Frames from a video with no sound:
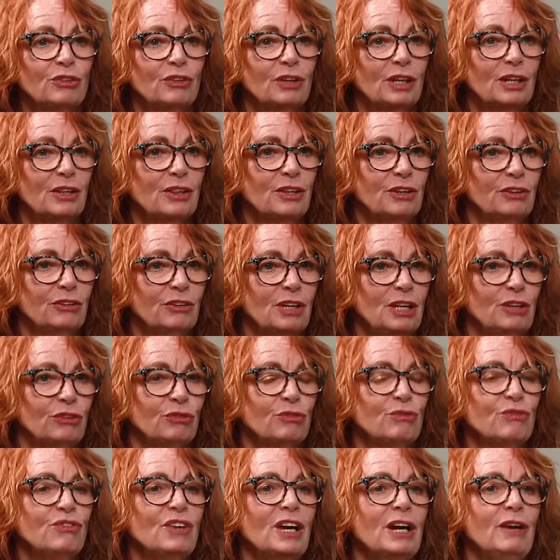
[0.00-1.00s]
it's
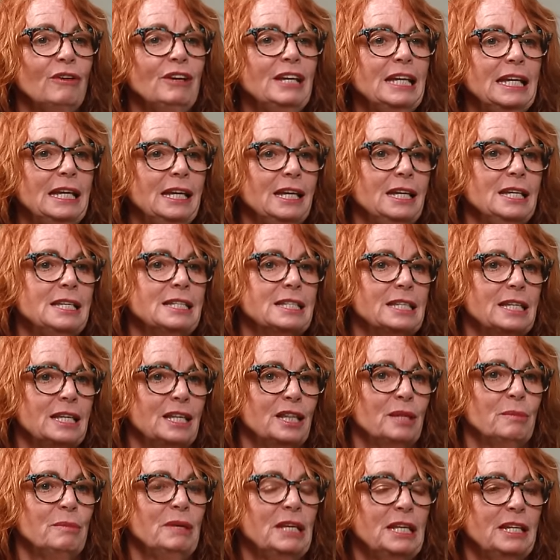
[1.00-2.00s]
very easy in
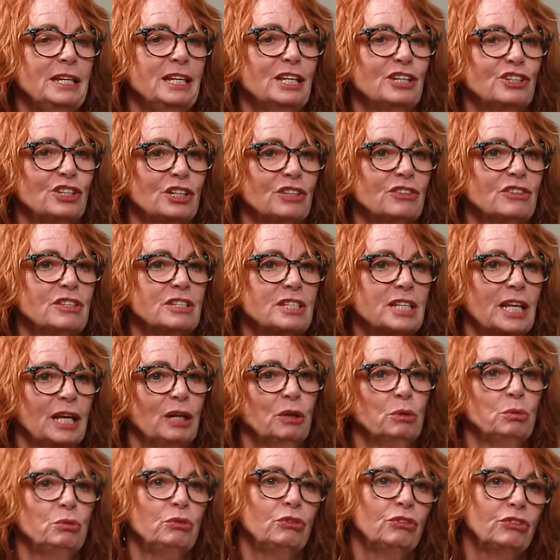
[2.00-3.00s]
the media just to say,
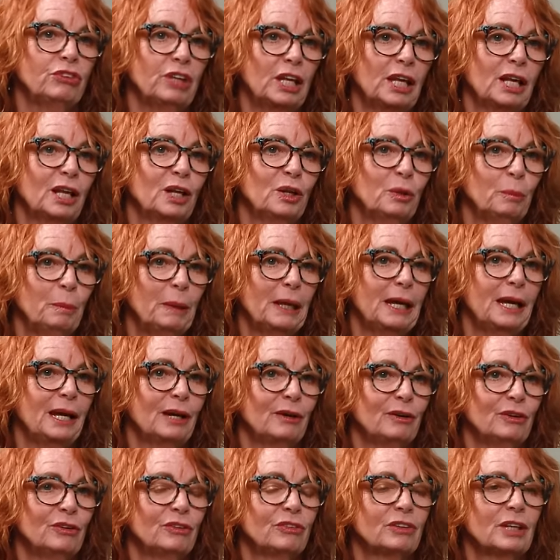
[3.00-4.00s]
oh, single
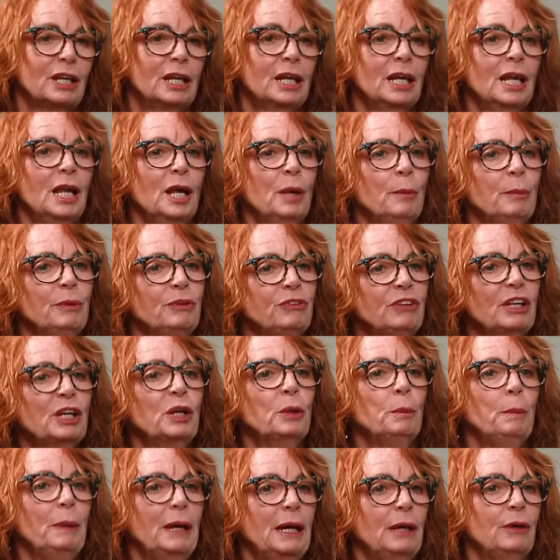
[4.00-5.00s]
parents. Mm. But
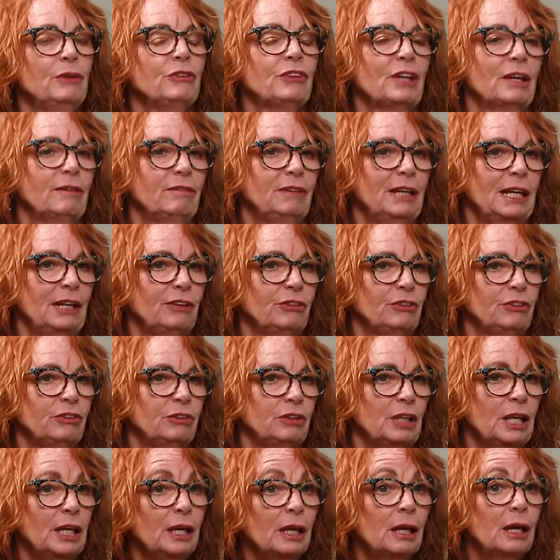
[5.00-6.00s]
single parents have less
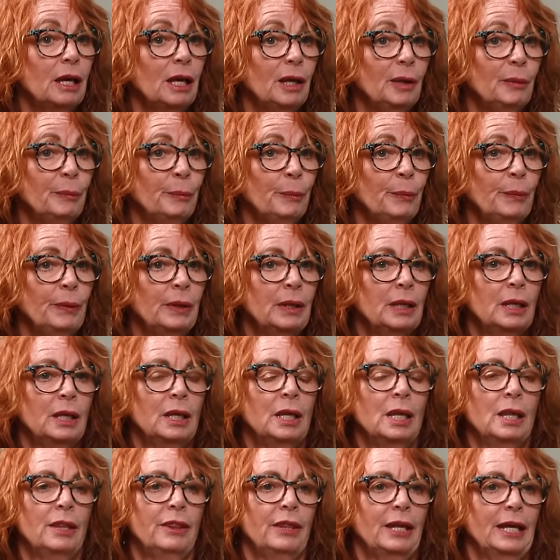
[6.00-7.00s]
income.
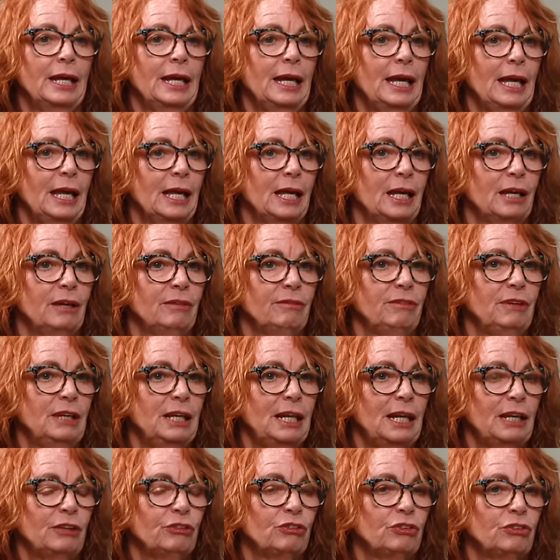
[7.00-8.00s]
They have
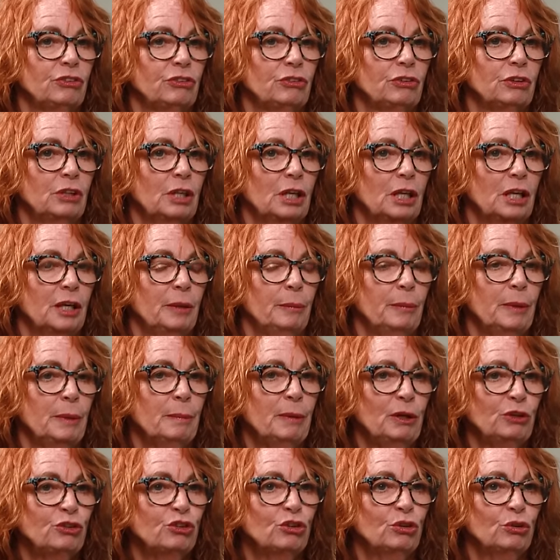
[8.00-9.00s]
less
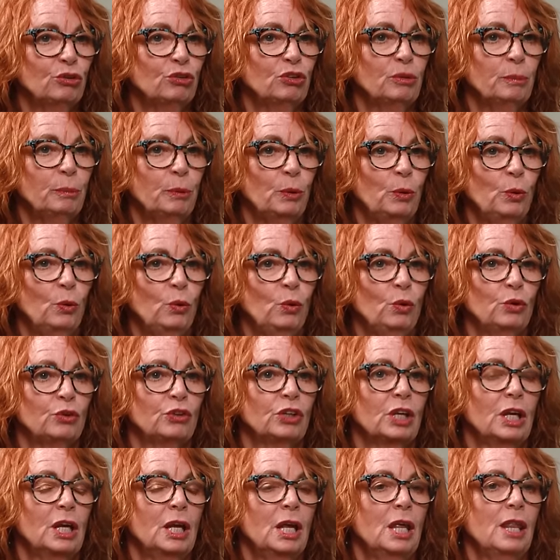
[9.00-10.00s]
emotional support.
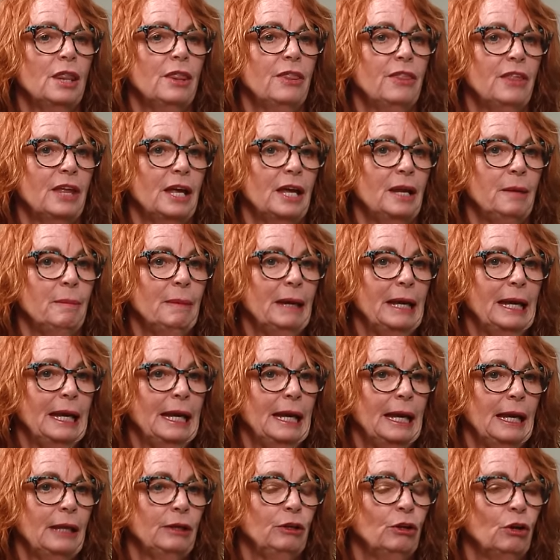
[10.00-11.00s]
They
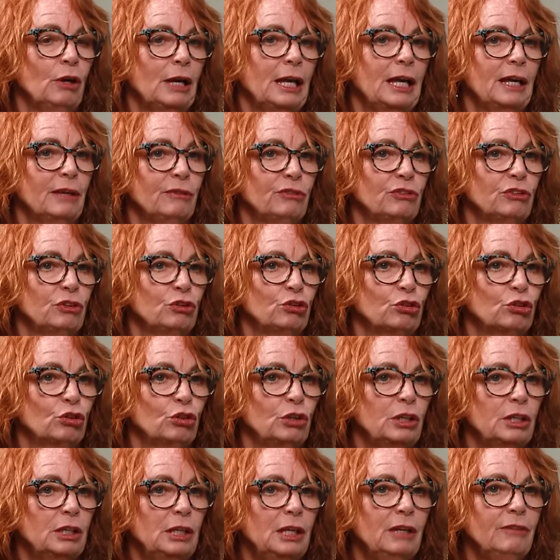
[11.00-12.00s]
may not have such
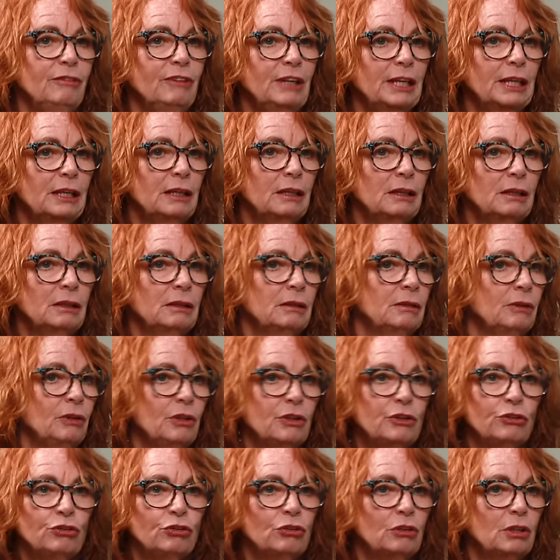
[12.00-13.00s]
good living
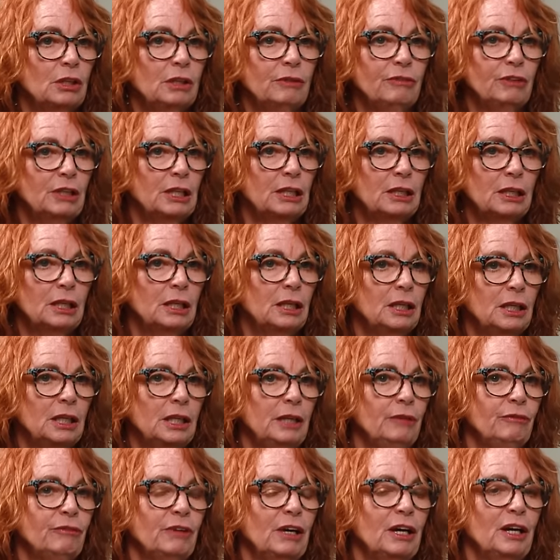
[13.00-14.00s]

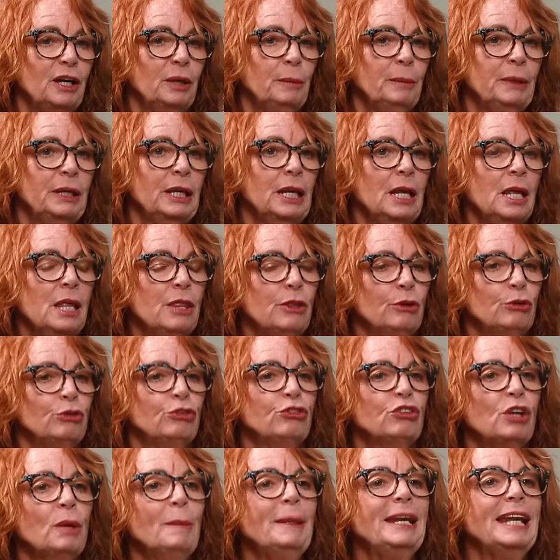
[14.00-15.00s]
environment. There are
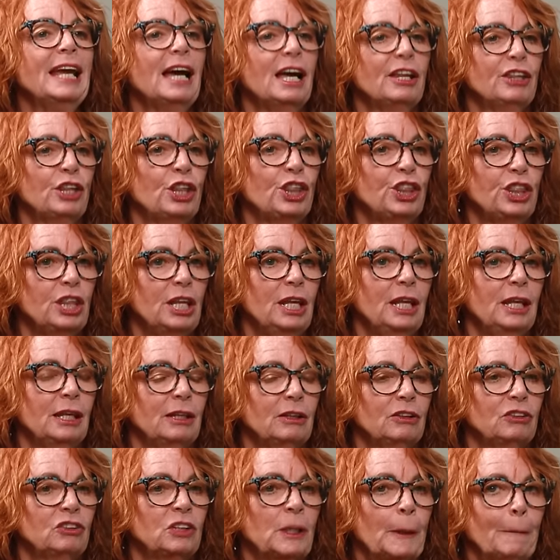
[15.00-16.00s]
so many other
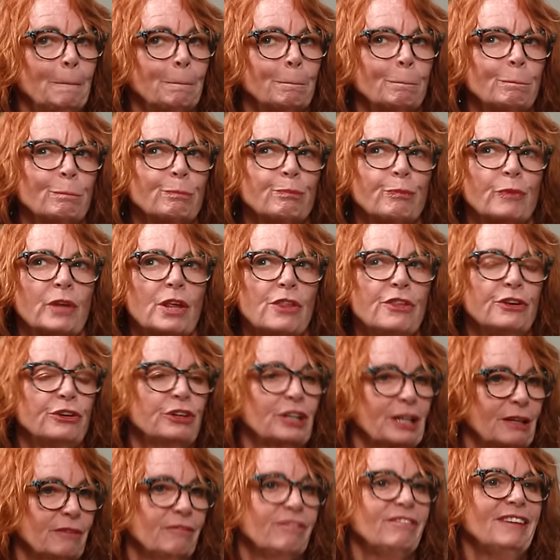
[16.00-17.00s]
things that are
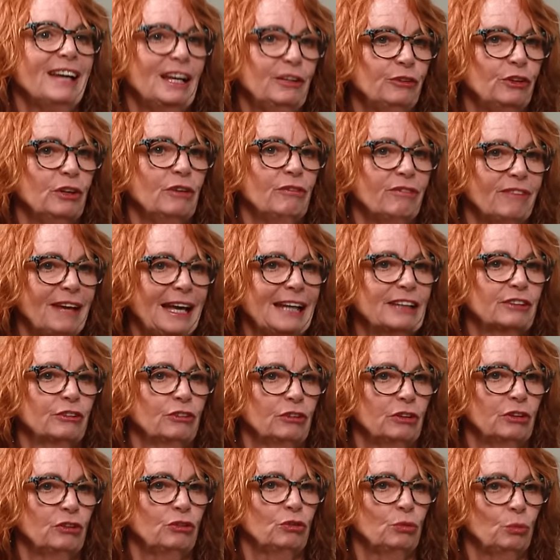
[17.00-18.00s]
confounding
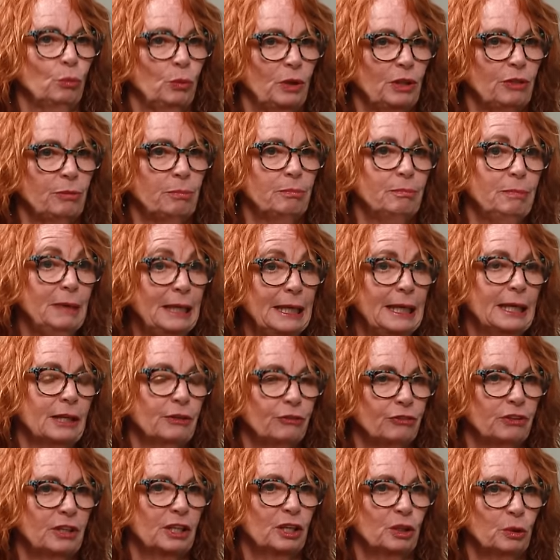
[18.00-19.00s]
factors with being a
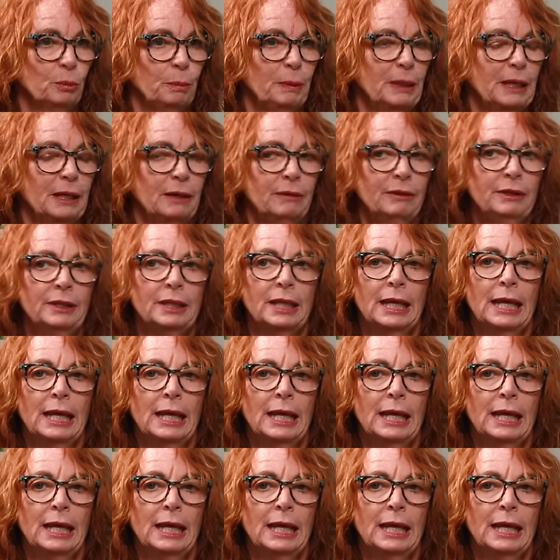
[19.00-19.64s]
single parent,